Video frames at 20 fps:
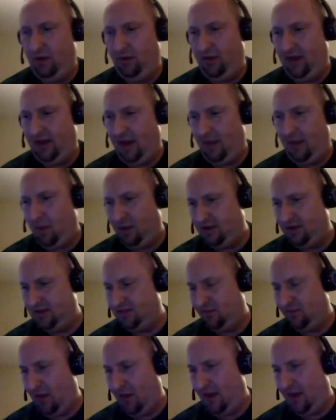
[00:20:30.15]
I bought this from
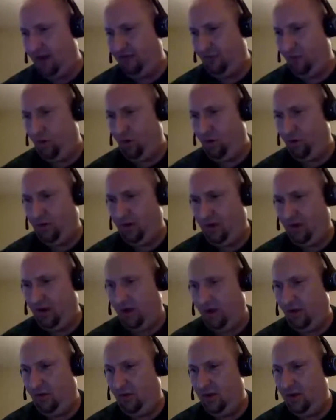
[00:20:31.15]
Adafruit,
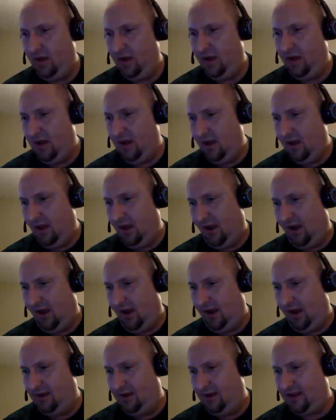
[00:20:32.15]
and
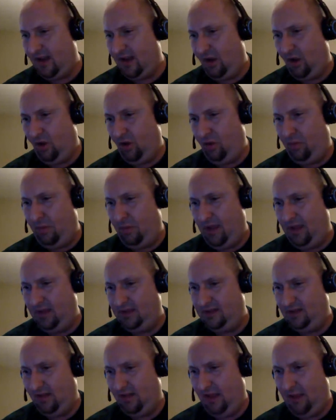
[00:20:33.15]
it's got all the pins
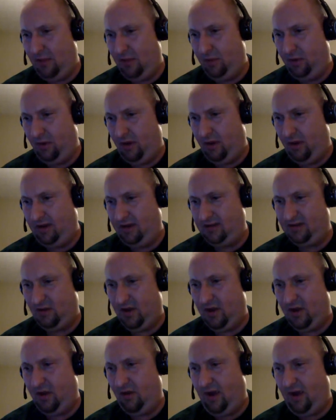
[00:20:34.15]
labeled on it, so I don't
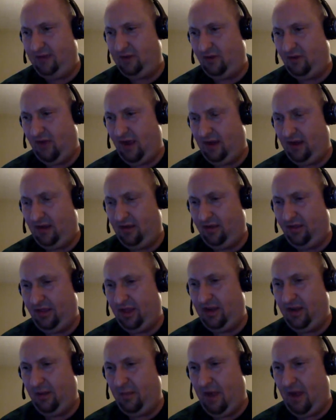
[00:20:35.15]
have to think
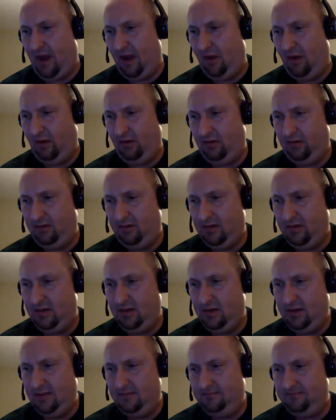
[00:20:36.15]
about
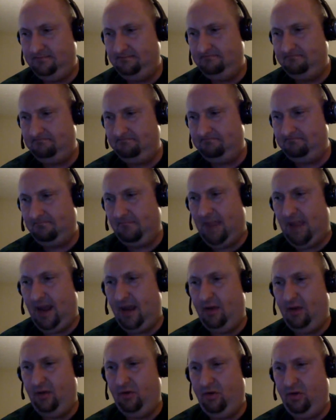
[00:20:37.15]
how are
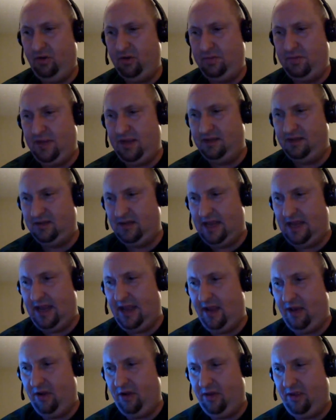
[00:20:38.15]
those pins laid out on the
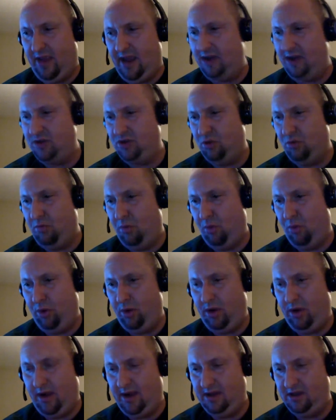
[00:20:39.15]
actual board. I can
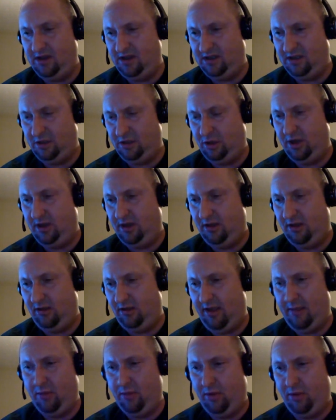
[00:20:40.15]
just look at the
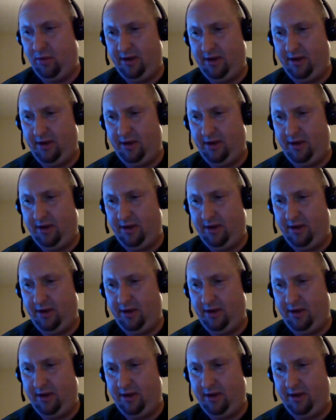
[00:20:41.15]
labeling.